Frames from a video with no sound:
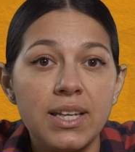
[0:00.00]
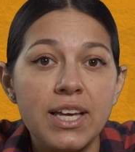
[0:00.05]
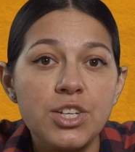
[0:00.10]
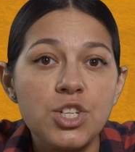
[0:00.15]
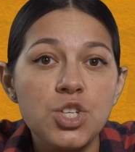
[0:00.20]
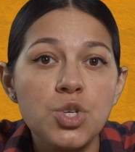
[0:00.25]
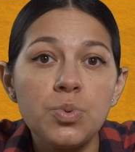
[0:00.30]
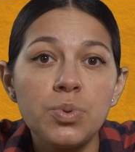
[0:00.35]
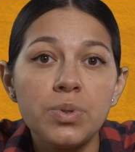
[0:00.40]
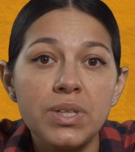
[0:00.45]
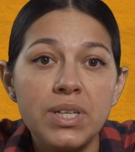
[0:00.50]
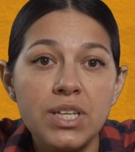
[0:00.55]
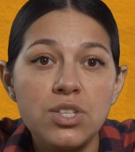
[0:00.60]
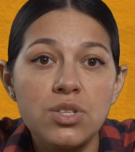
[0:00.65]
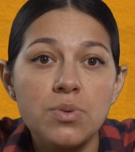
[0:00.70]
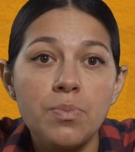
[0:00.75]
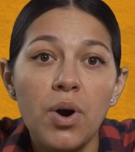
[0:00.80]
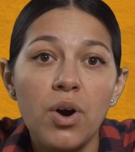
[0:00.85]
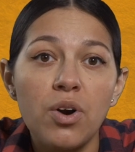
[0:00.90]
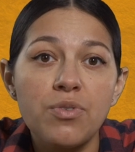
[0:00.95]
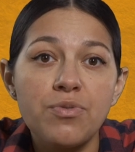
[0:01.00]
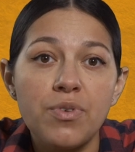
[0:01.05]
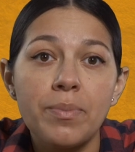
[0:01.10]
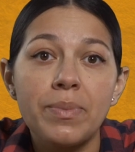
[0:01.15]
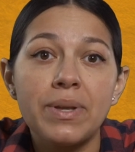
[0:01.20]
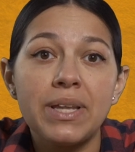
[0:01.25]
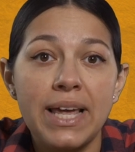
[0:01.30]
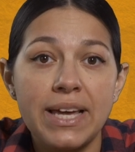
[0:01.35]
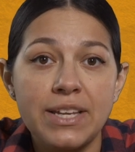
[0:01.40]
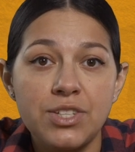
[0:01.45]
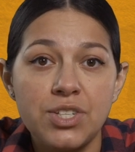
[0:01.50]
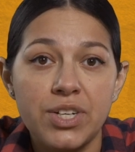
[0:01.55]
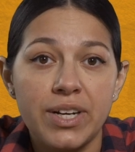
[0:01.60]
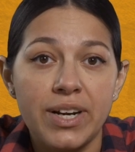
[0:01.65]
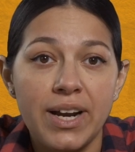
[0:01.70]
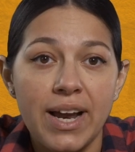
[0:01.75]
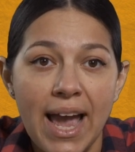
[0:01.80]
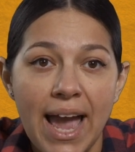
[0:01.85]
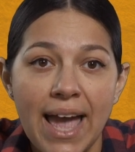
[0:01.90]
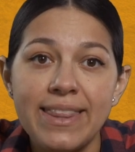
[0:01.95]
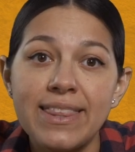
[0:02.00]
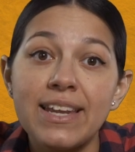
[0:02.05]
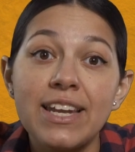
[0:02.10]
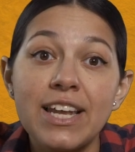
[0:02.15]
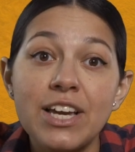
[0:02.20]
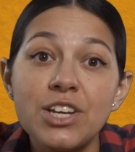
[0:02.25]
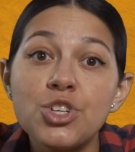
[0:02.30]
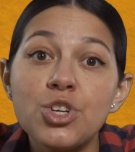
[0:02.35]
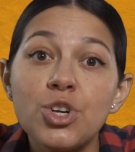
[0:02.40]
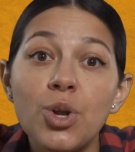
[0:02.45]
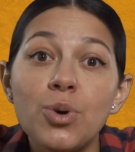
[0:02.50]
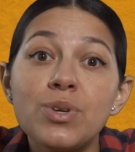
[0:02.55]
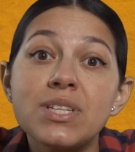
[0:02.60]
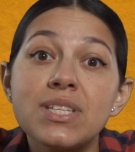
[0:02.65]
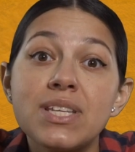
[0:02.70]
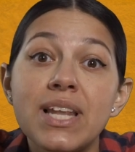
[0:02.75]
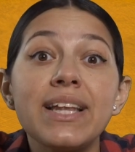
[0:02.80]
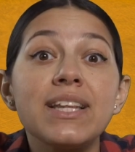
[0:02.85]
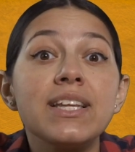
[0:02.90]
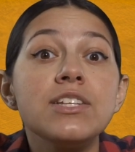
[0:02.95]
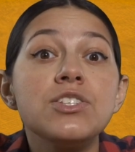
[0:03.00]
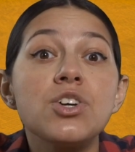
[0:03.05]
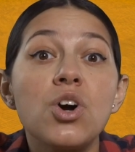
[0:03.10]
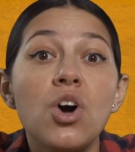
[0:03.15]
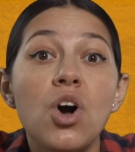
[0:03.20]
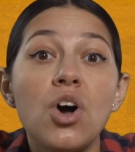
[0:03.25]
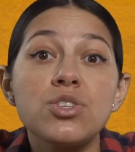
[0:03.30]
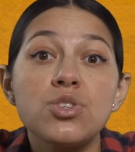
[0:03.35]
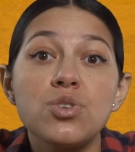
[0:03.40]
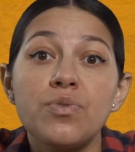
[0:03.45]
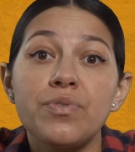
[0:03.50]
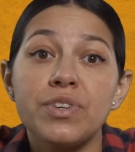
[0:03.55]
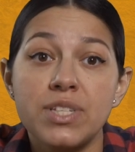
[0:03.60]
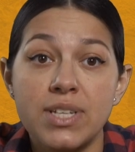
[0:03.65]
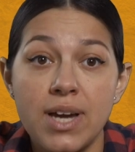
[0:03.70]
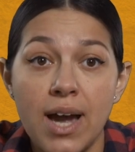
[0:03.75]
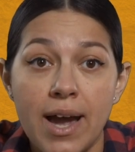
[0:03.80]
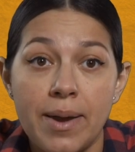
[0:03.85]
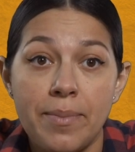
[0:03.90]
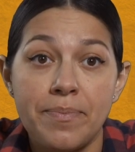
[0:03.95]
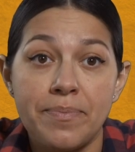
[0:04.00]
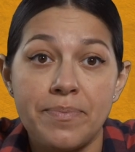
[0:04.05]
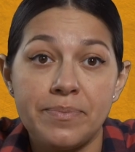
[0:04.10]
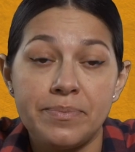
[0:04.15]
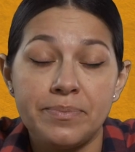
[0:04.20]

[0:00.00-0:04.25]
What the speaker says: less you will need to borrow from a lender and the less your loan is likely to cost over time.